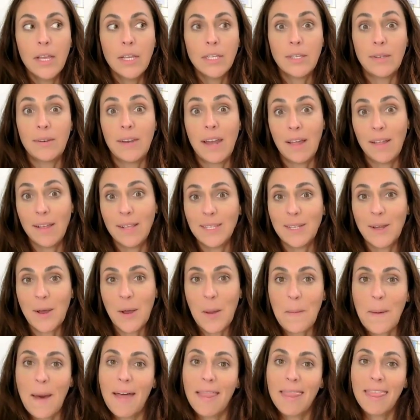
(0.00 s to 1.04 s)
So now let's
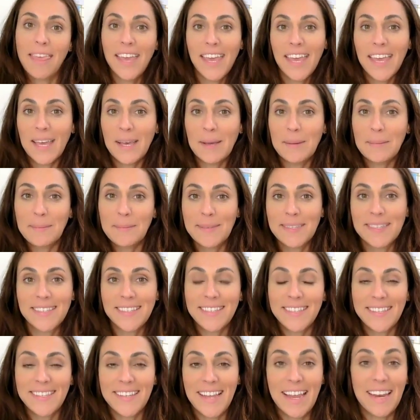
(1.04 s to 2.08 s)
talk about the
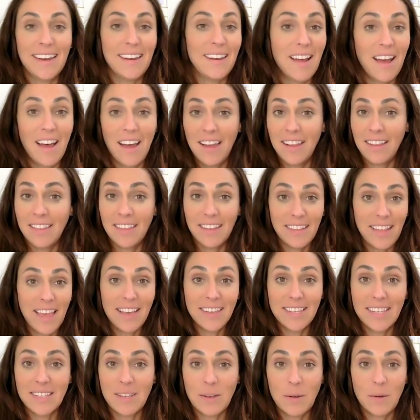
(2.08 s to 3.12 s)
hips and not the
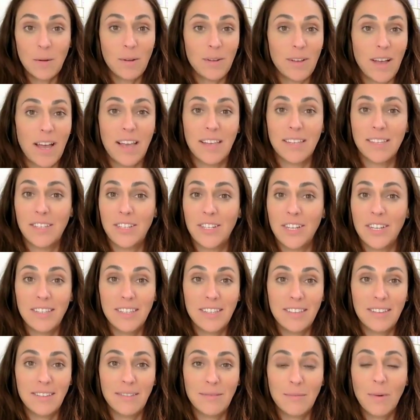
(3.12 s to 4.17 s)
legs as a whole, guys. Just
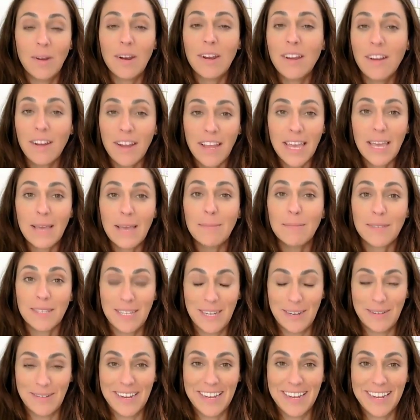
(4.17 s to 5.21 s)
what are your hips
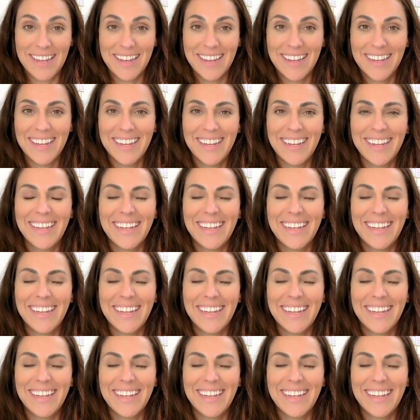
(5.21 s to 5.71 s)
doing?